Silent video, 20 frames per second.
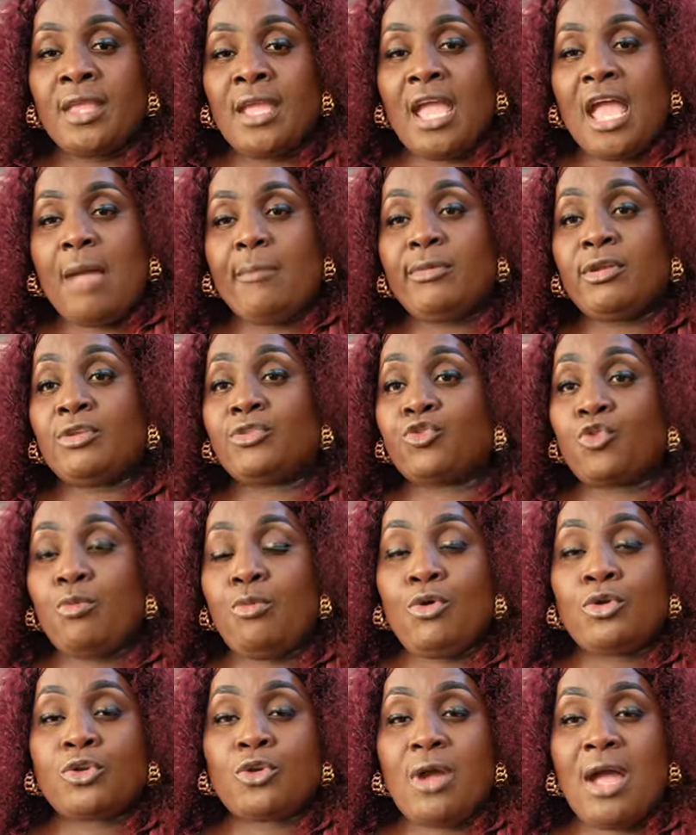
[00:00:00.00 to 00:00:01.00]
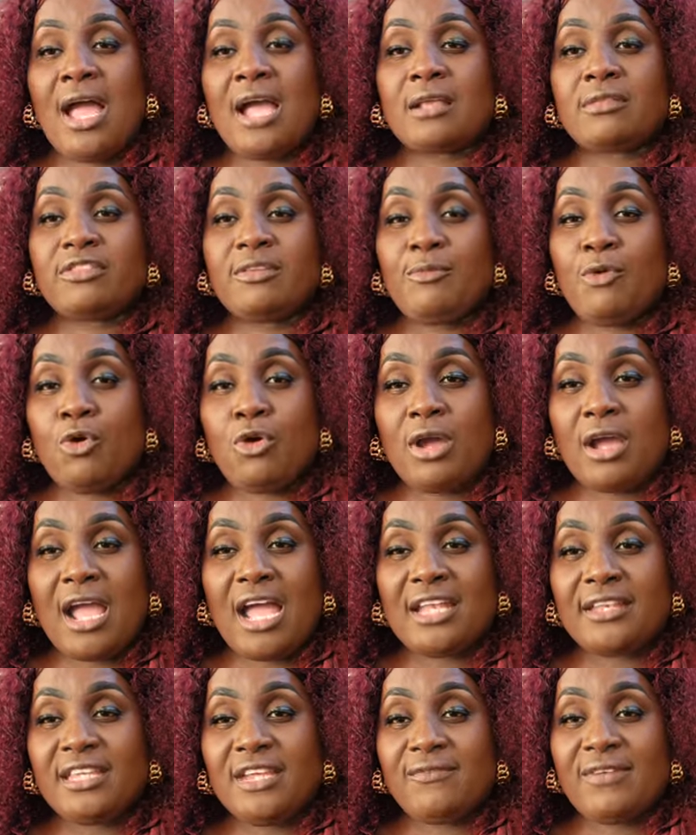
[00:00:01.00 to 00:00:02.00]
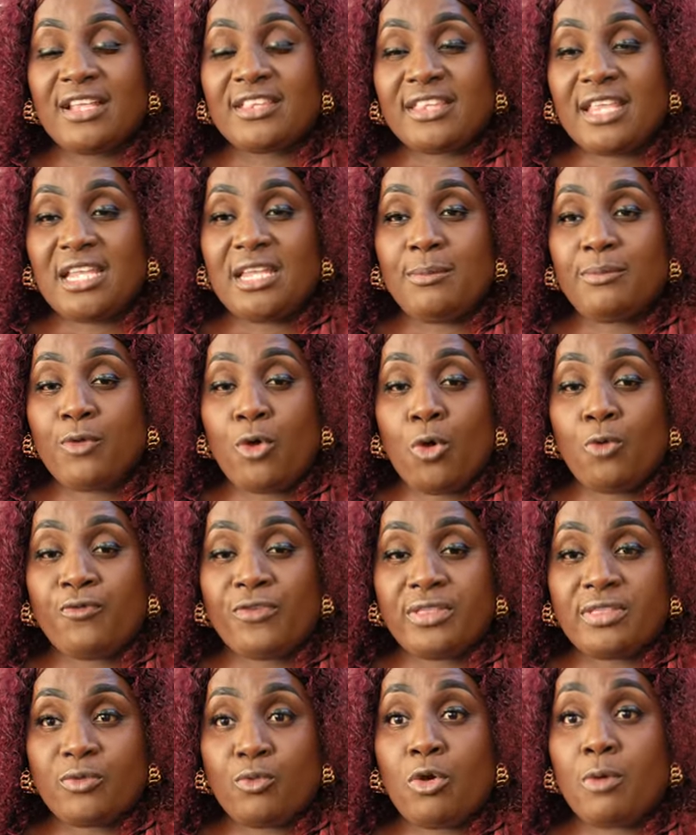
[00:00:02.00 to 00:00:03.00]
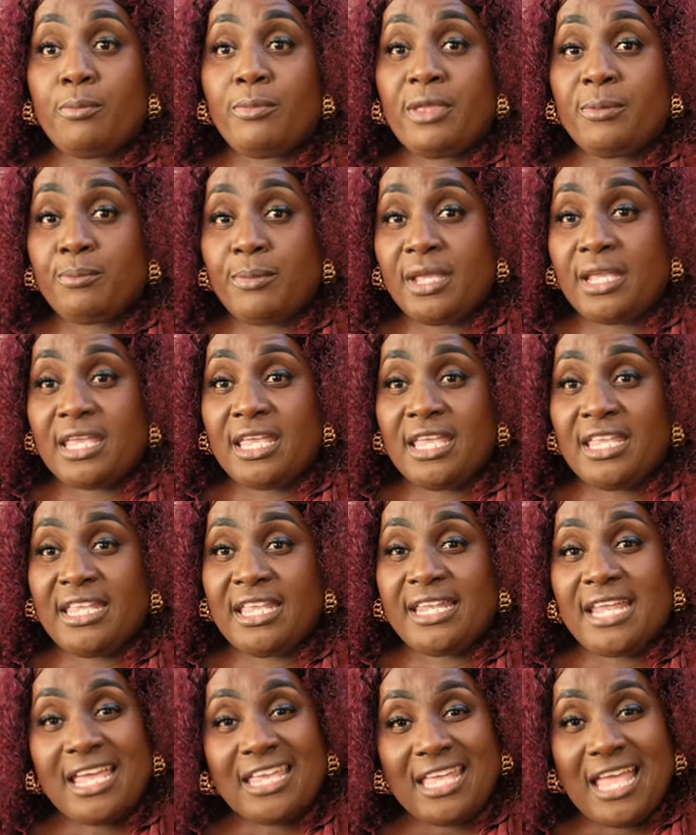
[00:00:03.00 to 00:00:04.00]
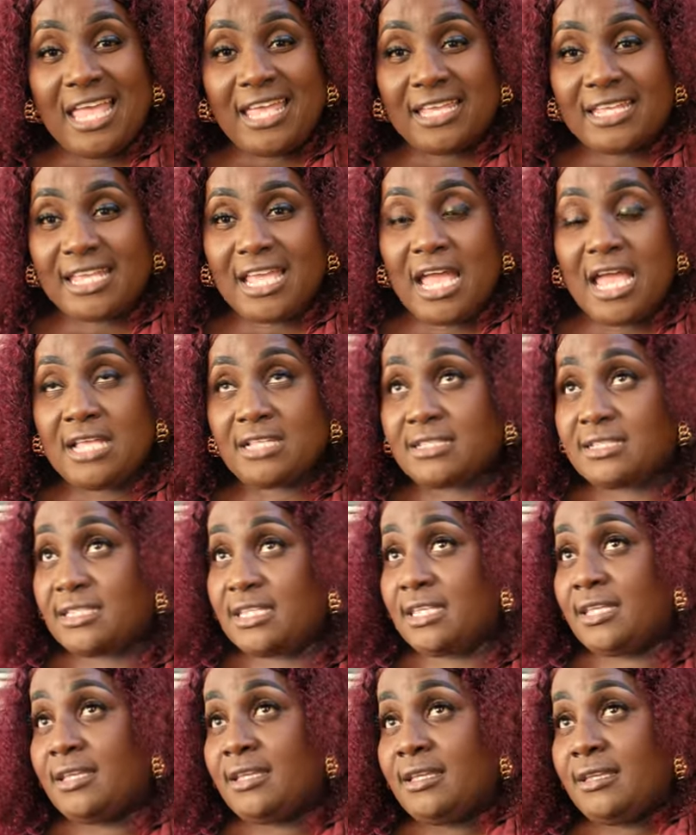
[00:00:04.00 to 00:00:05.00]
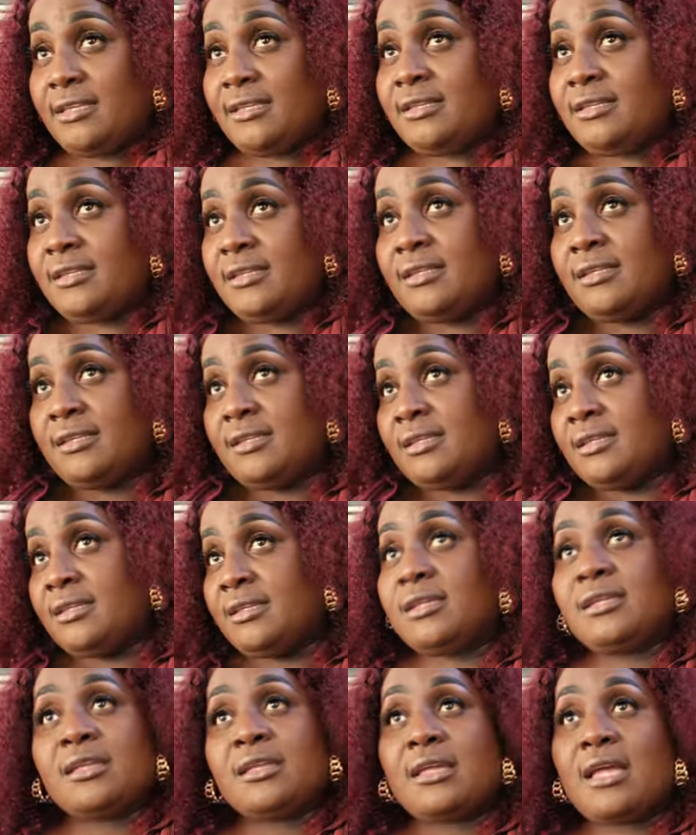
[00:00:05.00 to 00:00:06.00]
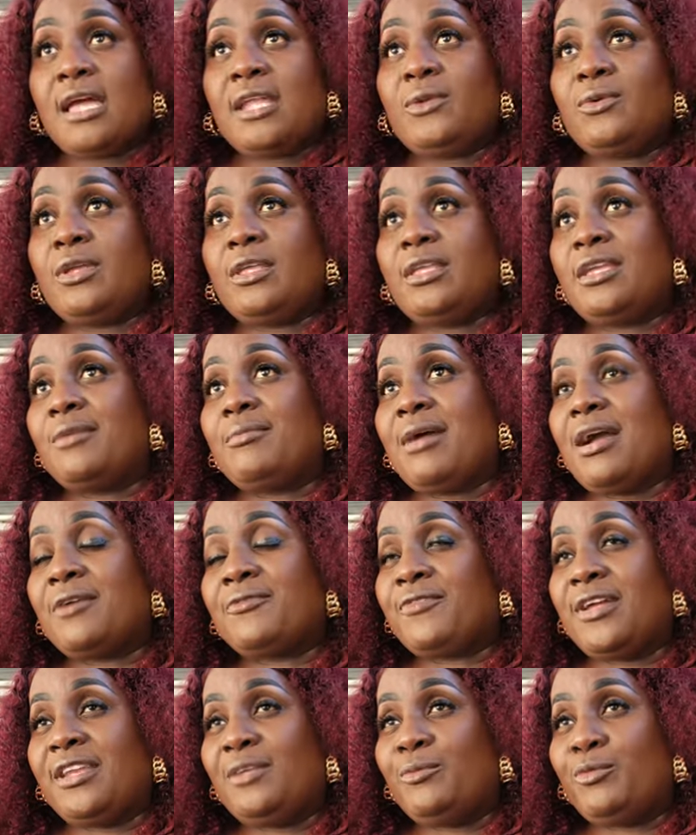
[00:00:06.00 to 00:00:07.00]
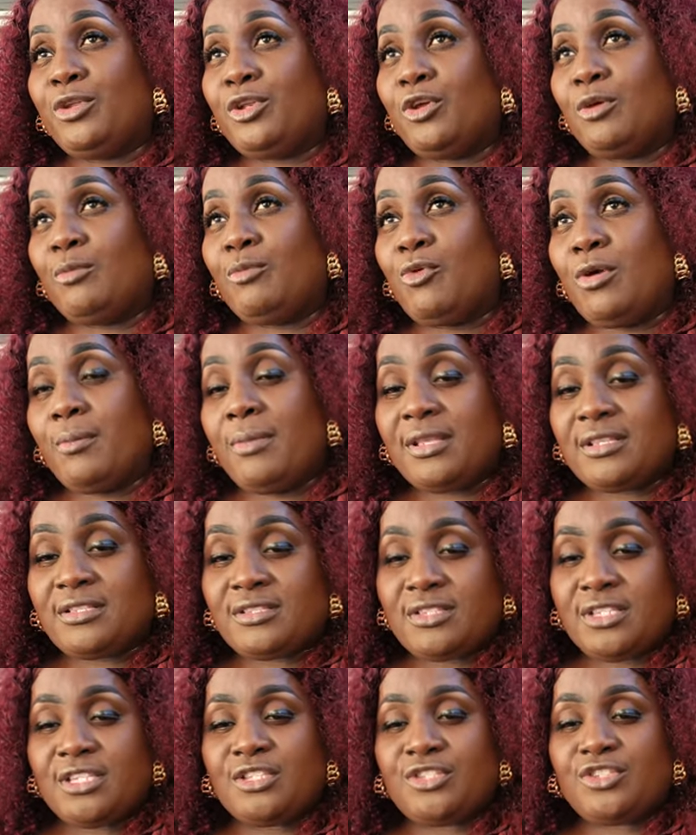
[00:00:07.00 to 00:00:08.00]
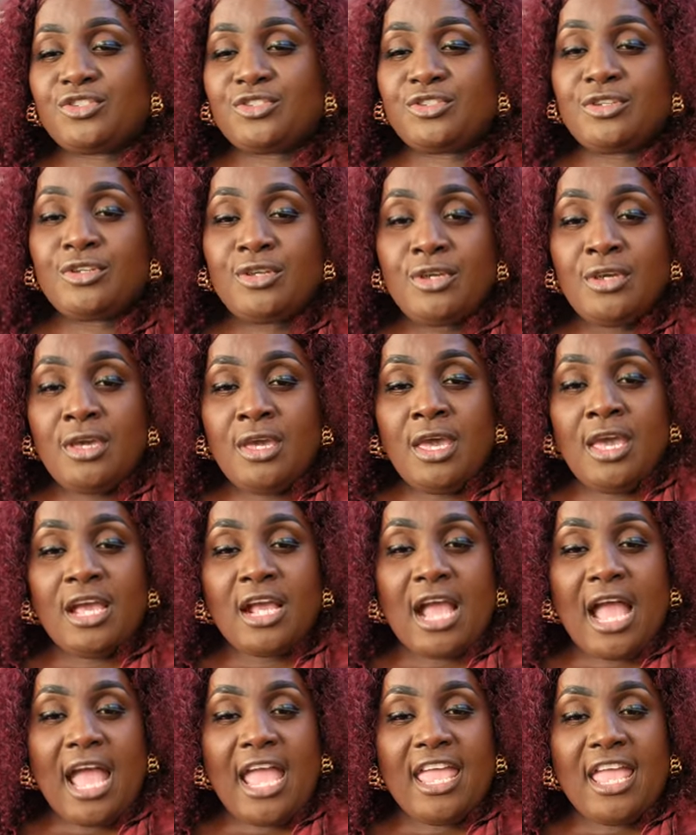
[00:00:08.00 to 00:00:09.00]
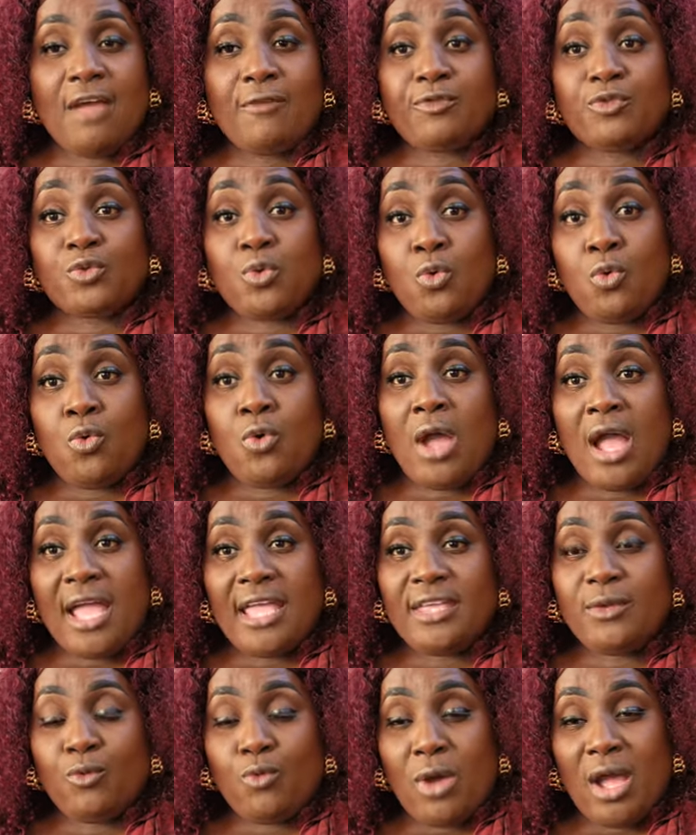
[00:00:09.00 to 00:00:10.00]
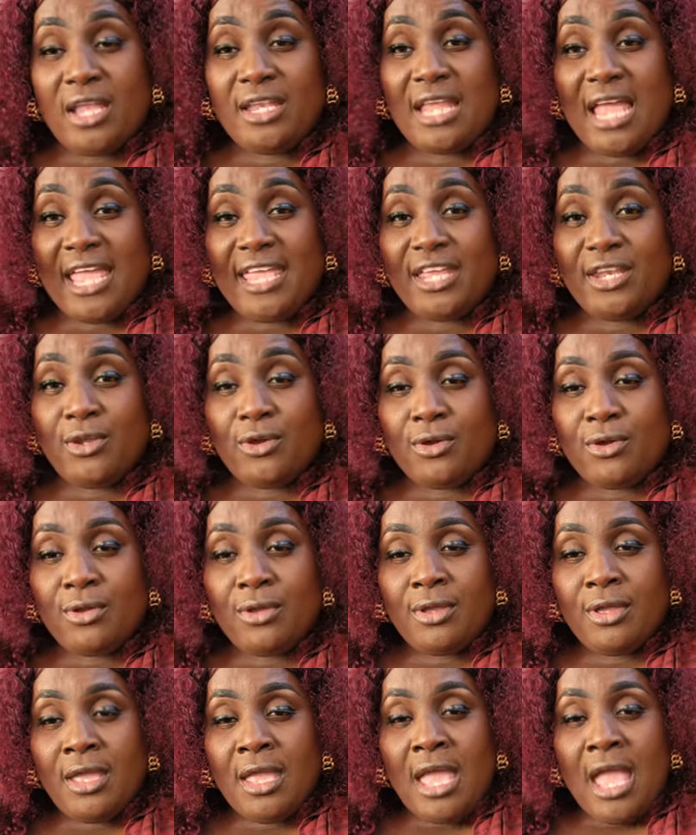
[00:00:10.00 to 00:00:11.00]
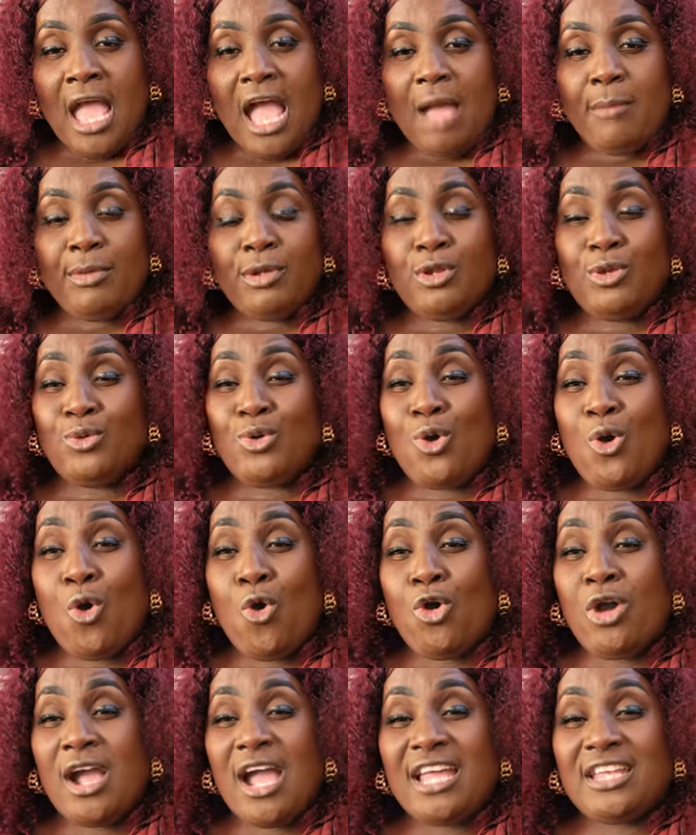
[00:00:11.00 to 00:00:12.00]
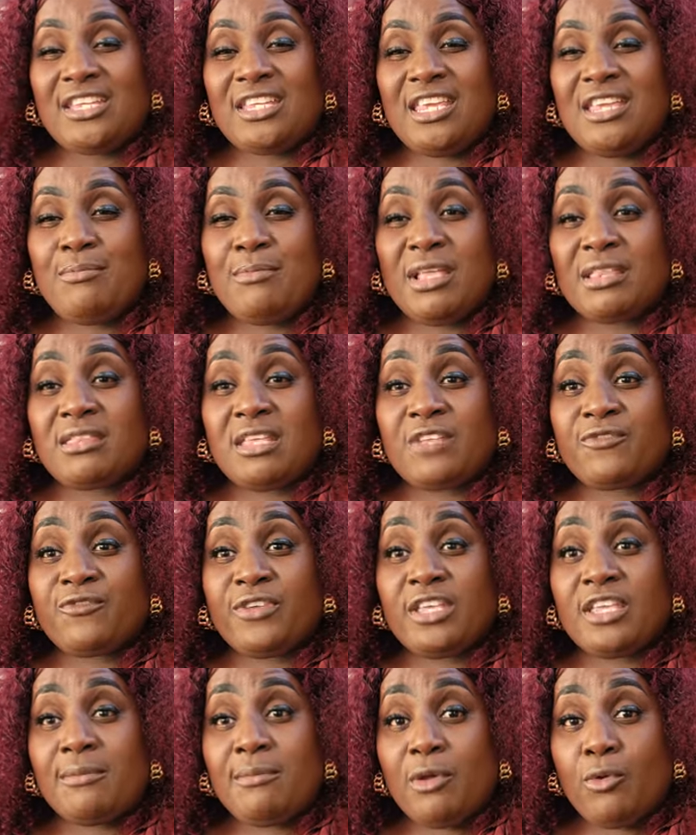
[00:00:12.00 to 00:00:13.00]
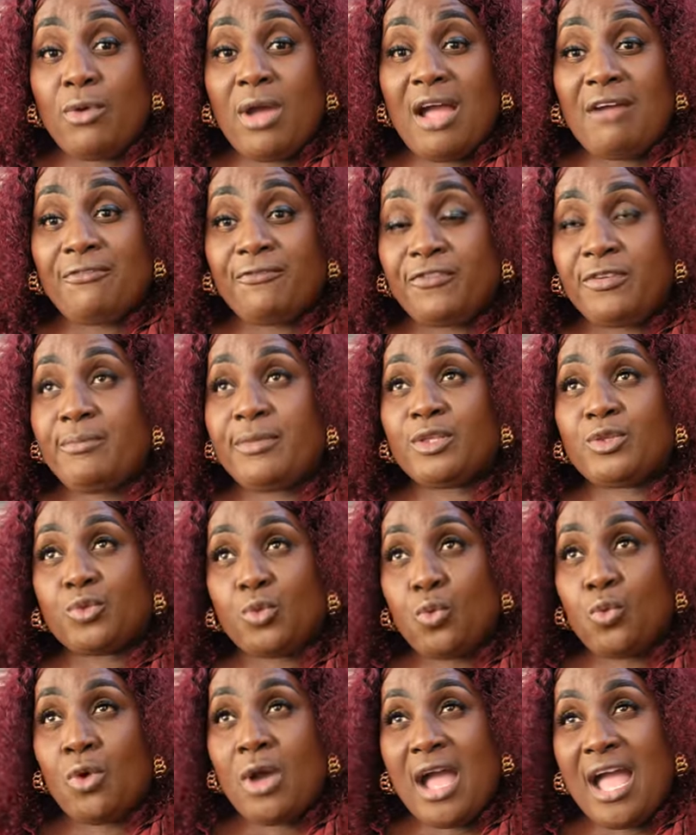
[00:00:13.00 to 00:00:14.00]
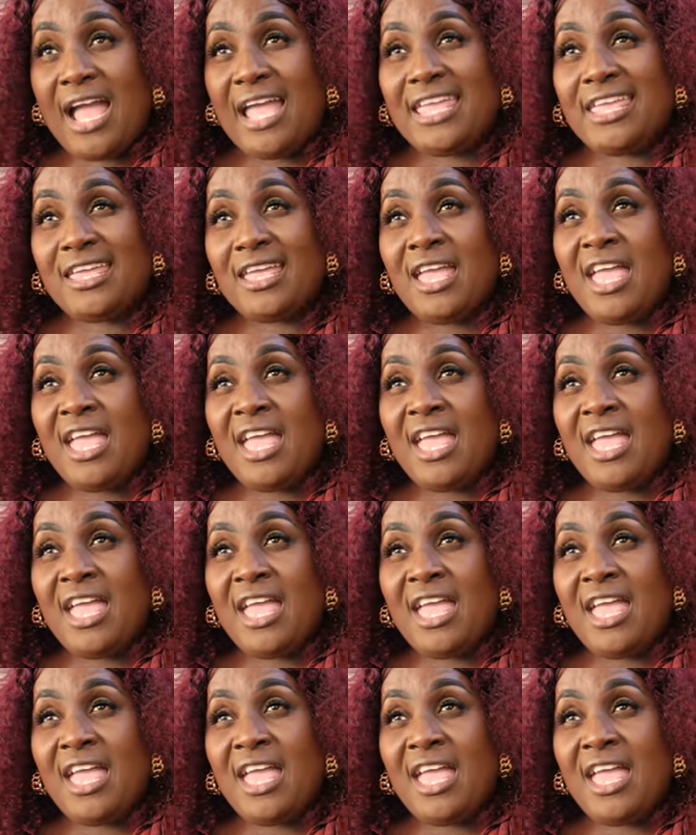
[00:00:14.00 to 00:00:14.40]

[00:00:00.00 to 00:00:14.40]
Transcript: And I just come out and ask him, oh, God never tell him, office oh, what me make him that I can't see. I don't hear back from him with no more message. I have two high, one eye, you know. I mean, I know, oh God give message for give me where feel me too high.